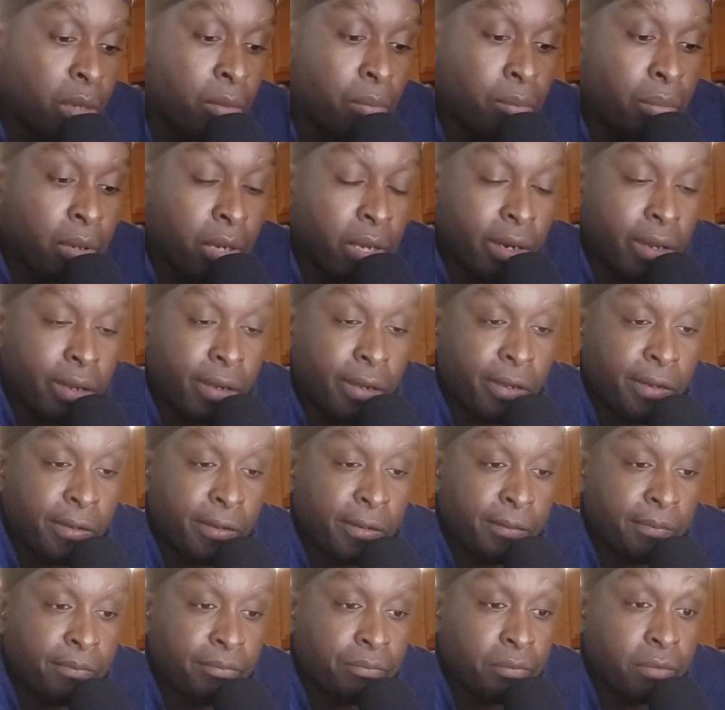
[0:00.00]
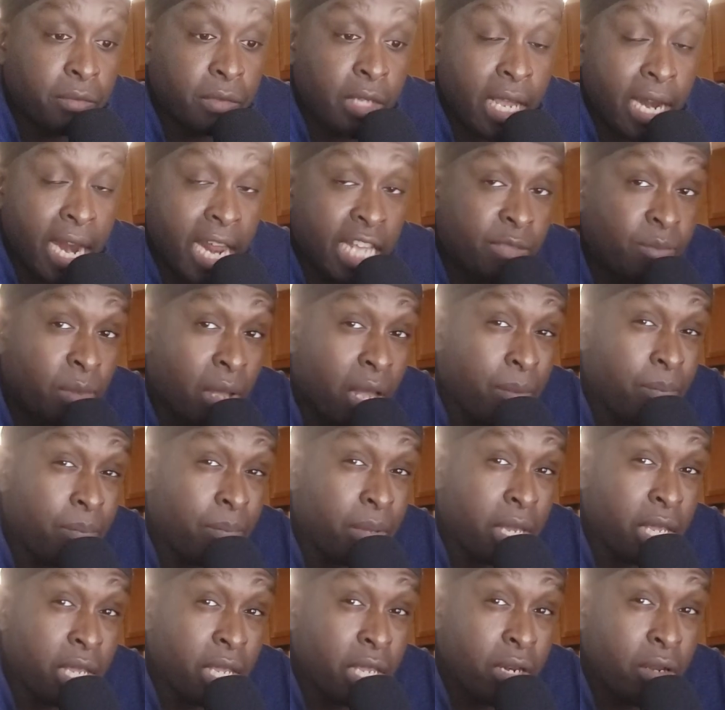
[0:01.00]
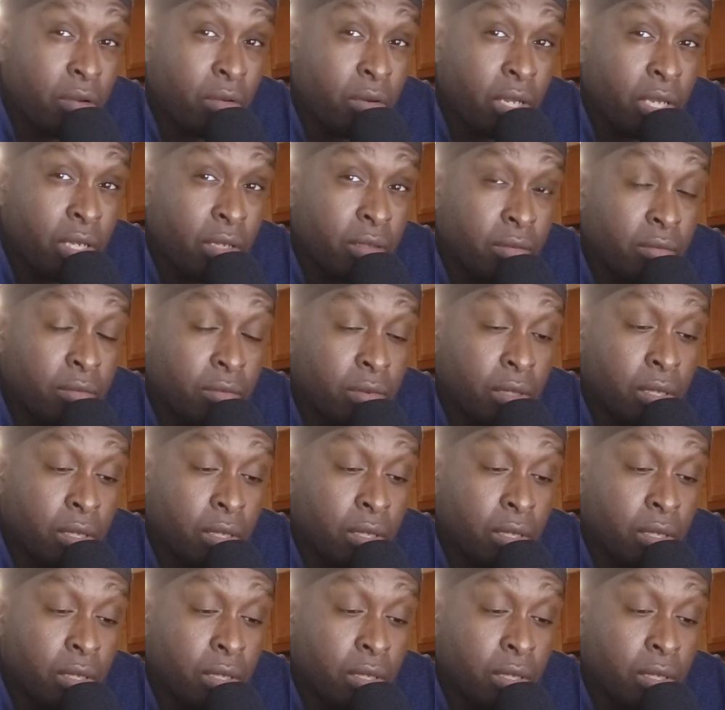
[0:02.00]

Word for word: but um, yeah, that's my opinion on it.